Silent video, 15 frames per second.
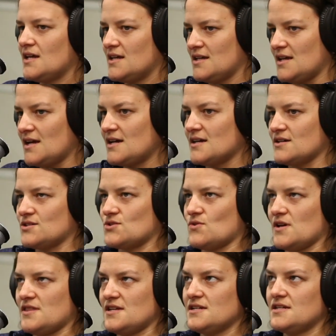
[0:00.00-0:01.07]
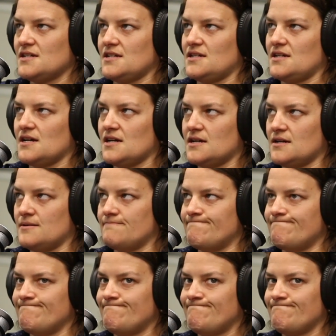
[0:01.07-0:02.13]
Yeah. So I think it
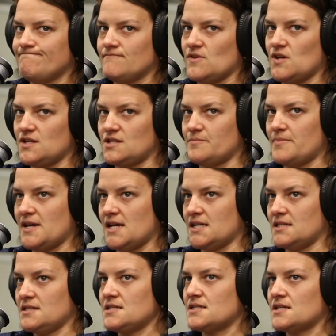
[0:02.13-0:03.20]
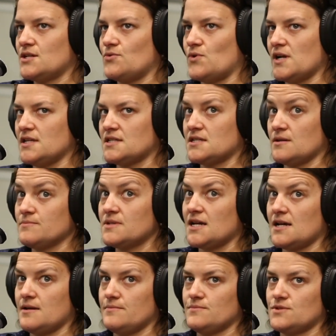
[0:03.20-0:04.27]
depends, right?
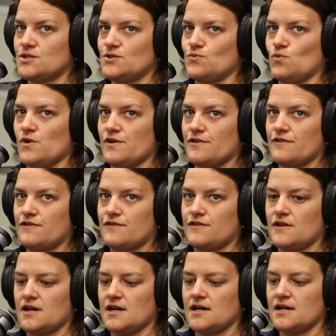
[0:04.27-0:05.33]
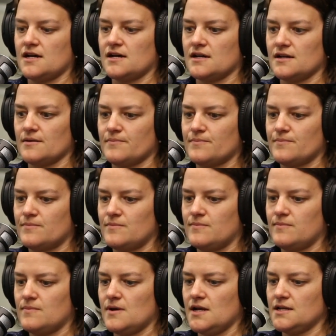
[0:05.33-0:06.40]
Sometimes with
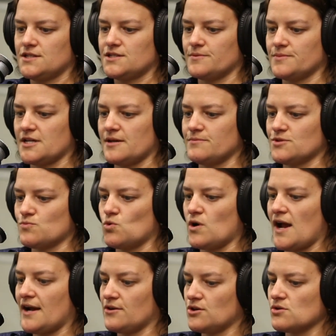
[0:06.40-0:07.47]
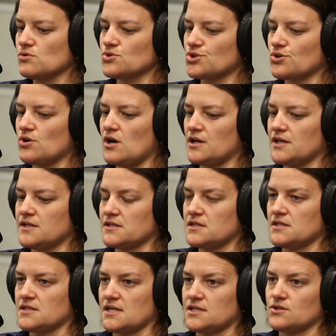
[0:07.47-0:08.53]
sometimes more agricultural
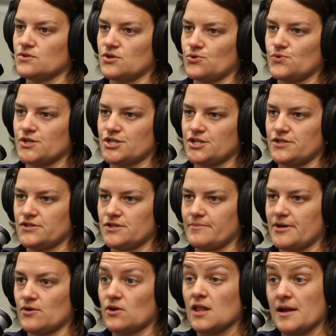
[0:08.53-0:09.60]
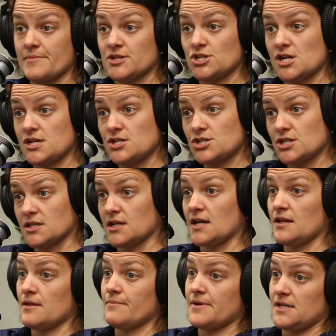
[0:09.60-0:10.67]
audiences, I still get questions about climate change and kind
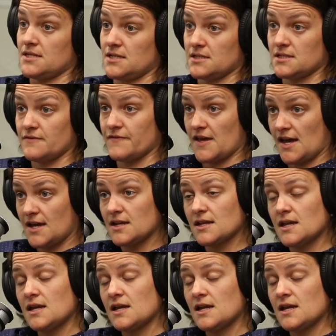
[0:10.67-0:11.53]
of the basics of that.